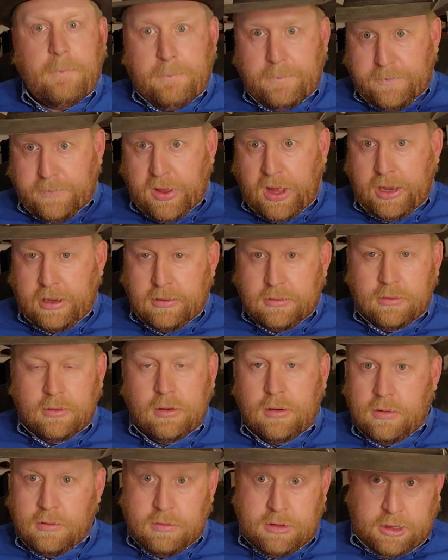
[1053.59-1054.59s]
but
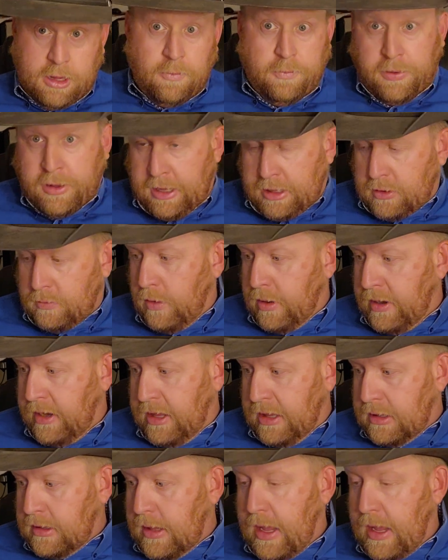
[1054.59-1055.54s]
still placed where he is.